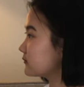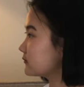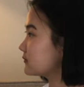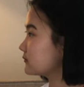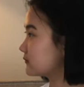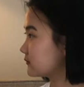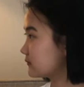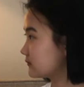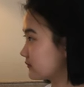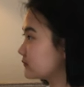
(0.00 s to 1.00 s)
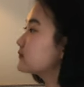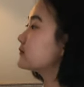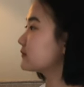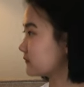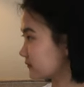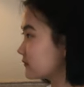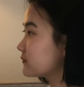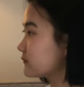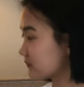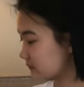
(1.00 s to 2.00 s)

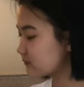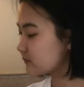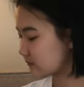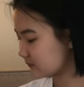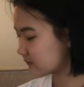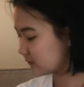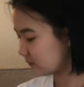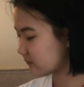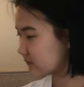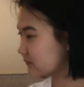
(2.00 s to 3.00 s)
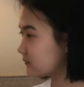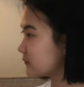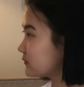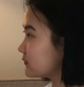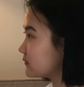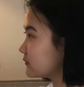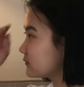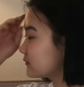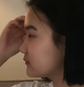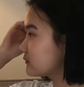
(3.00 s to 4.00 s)

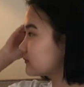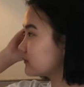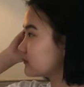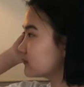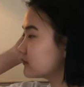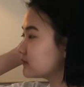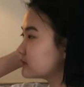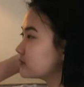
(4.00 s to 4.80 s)
No words are spoken by the person on screen.